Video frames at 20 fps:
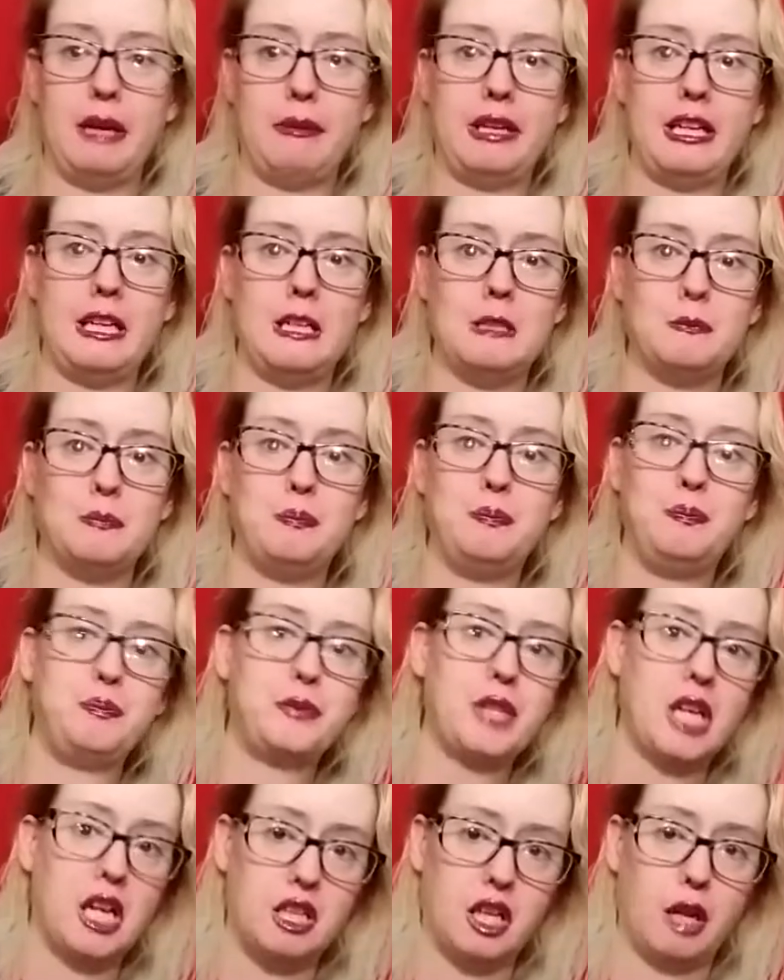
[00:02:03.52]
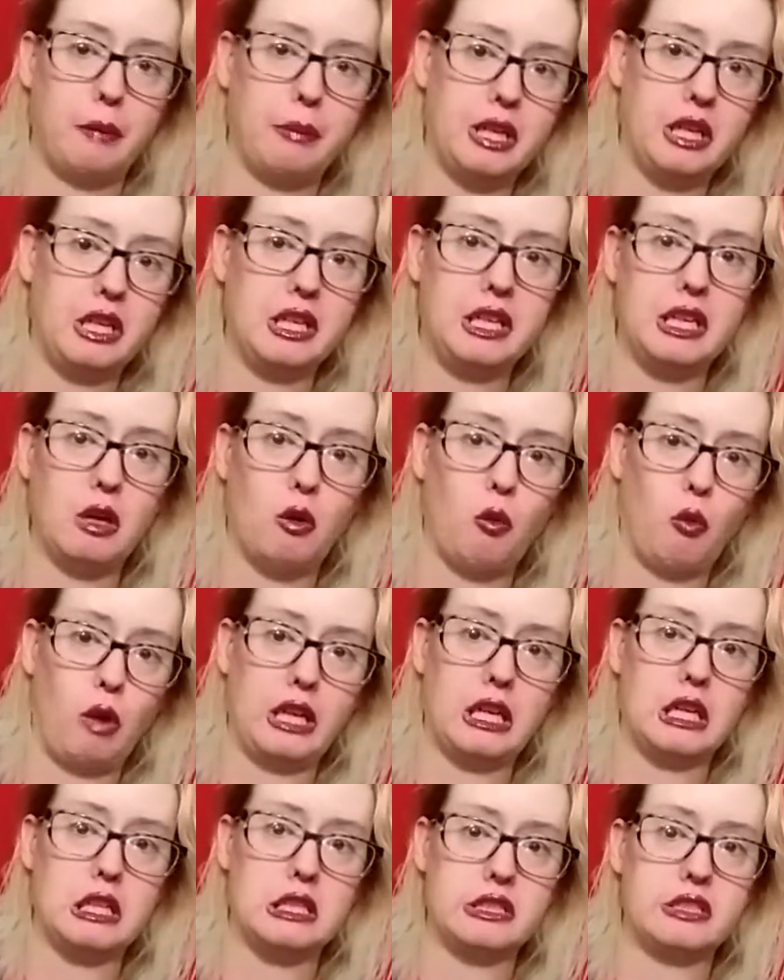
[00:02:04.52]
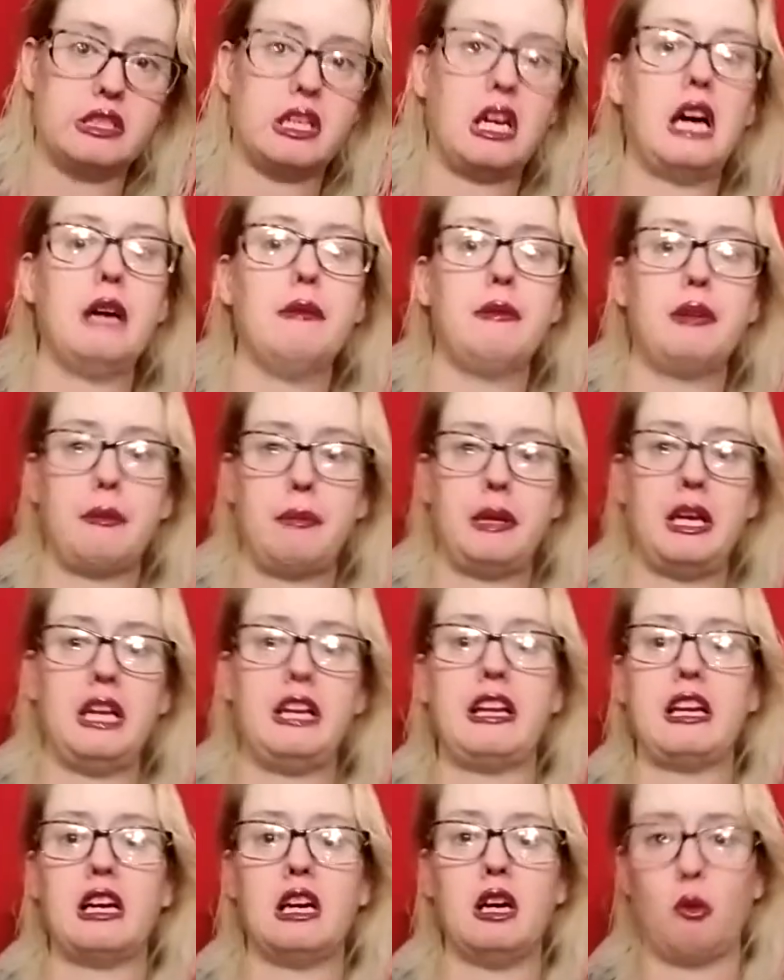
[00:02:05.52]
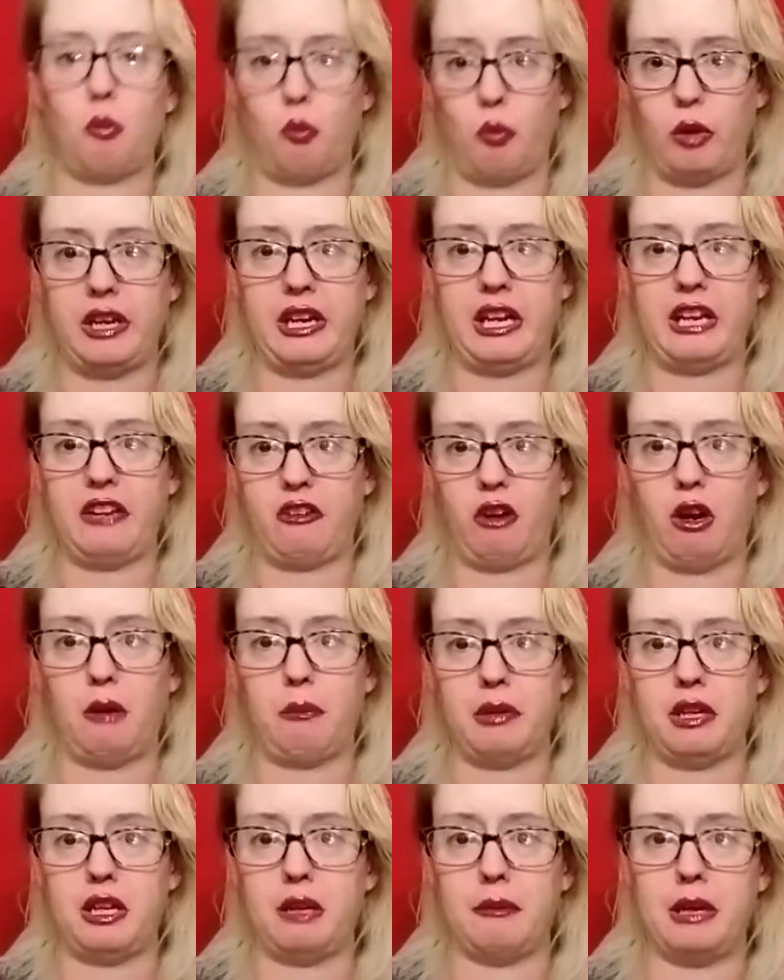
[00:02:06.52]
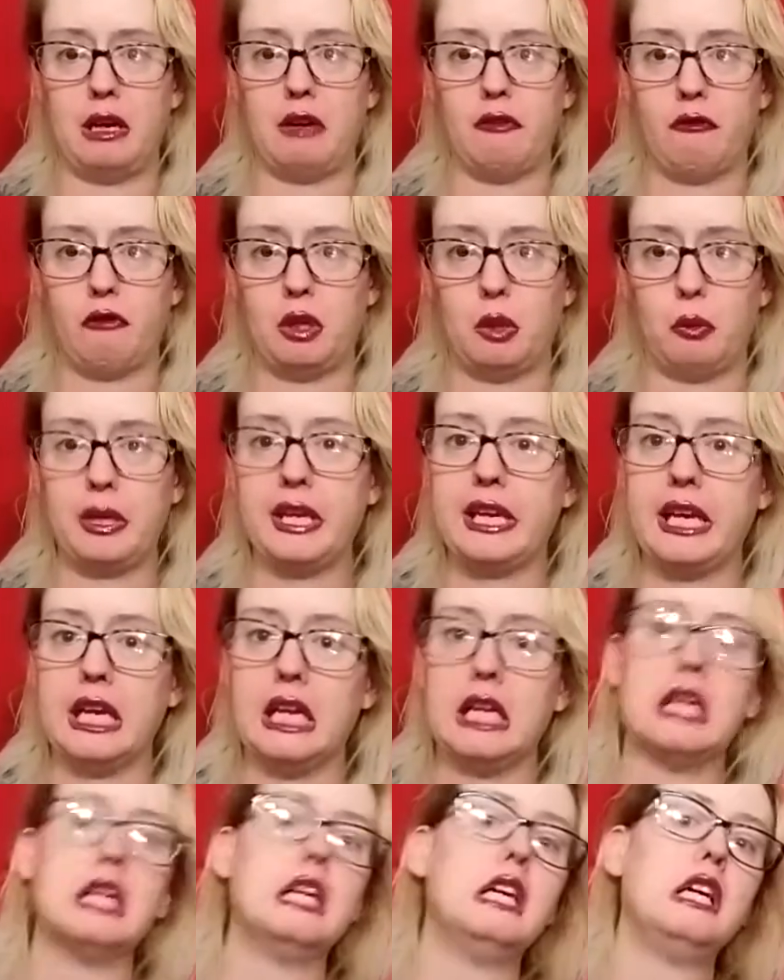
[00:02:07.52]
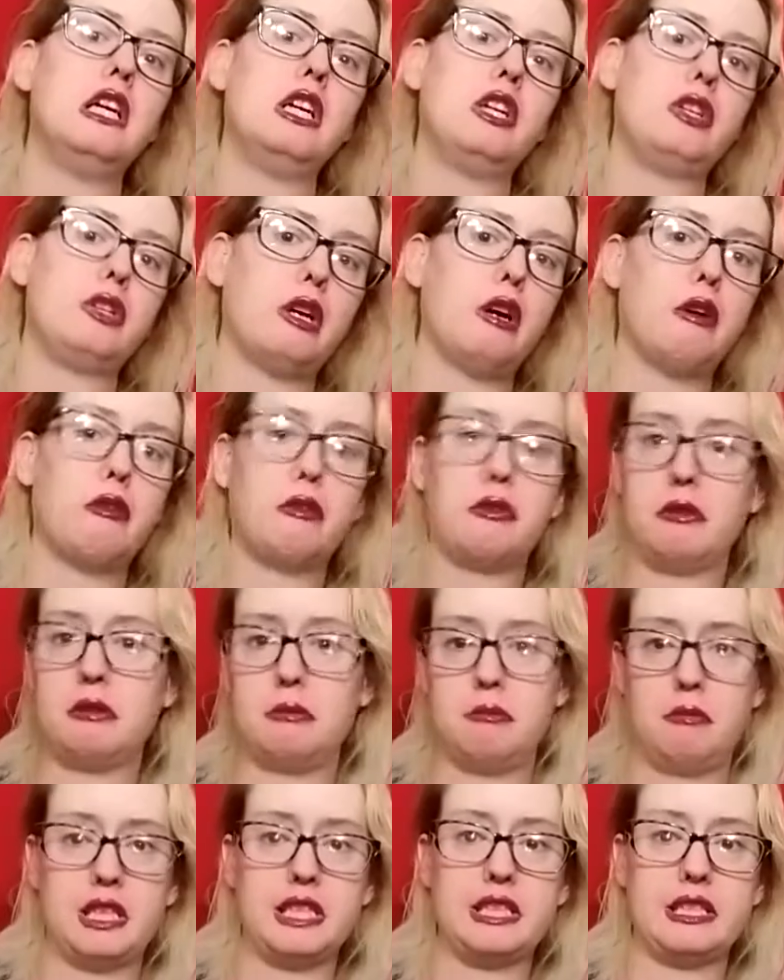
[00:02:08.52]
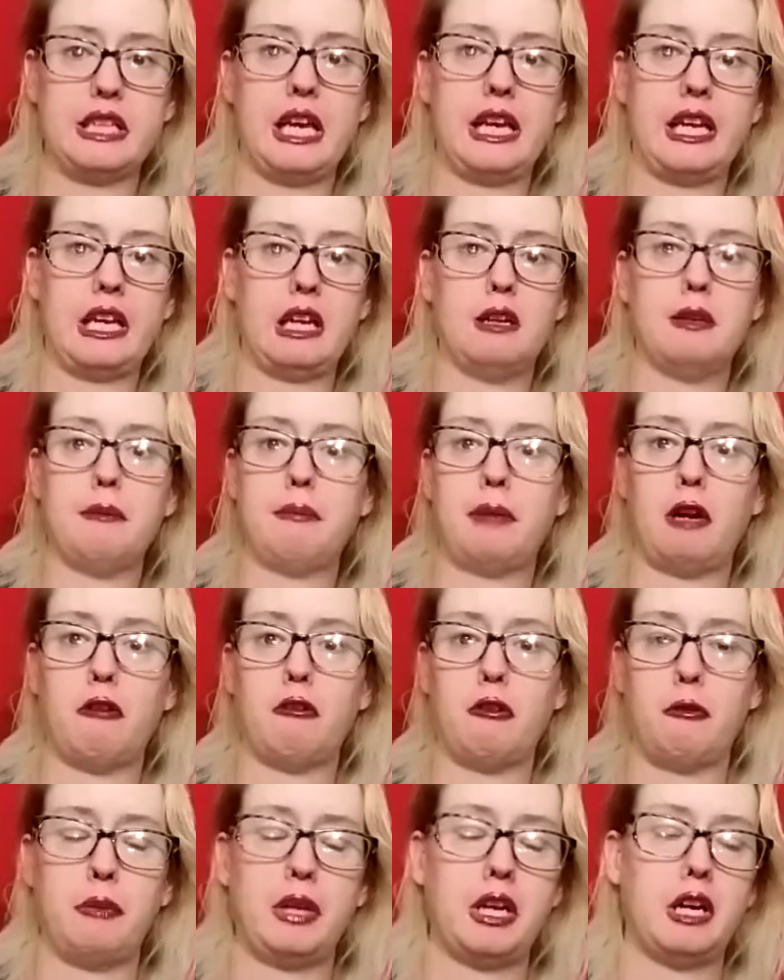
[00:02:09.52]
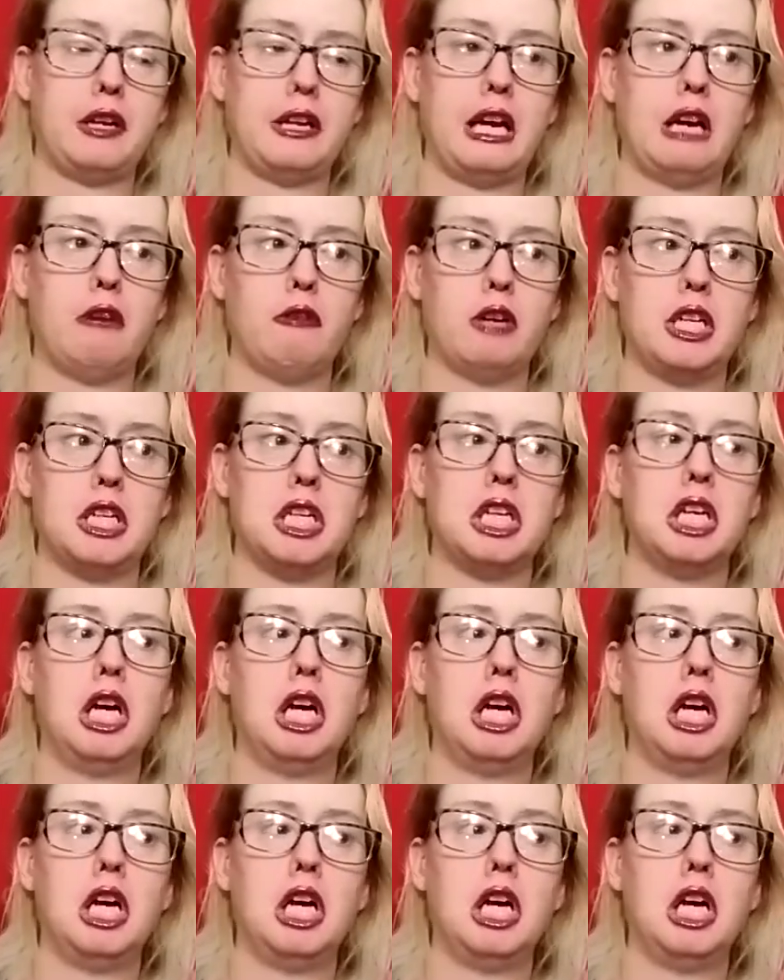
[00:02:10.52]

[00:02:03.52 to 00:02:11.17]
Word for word: be a little bit, you know, right on time, depending on when they start putting them out for the weekend. So please hang in there and bear with me on that one.